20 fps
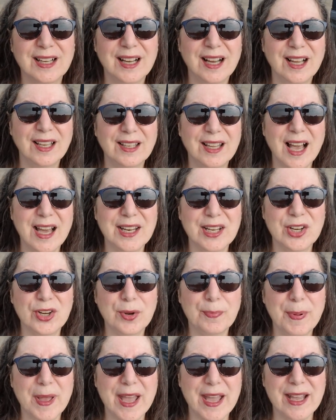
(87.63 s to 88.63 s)
a lot here
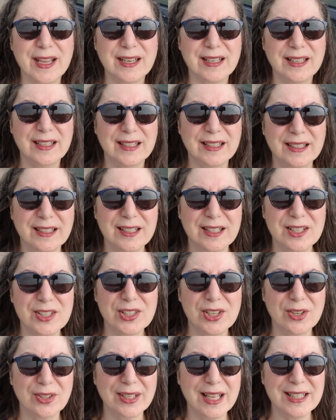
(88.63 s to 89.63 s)
to paint.
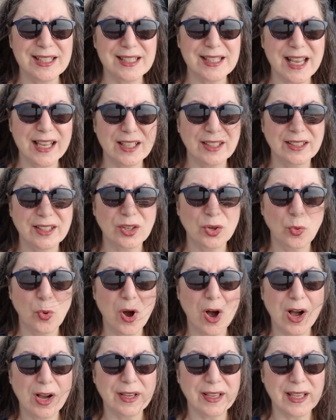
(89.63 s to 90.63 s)
So let's take a little
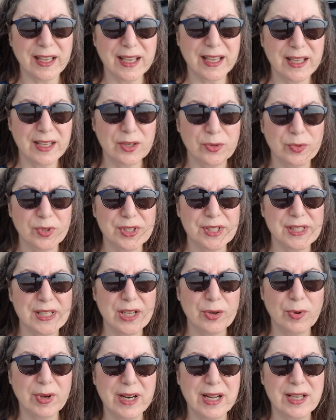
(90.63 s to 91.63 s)
walk and we'll
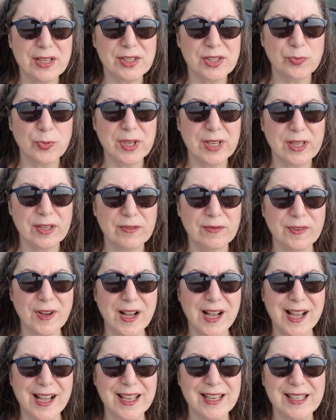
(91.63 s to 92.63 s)
see what else we can
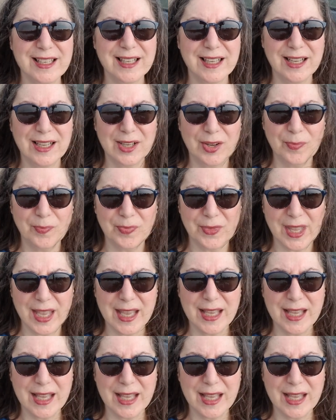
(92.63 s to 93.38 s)
find um,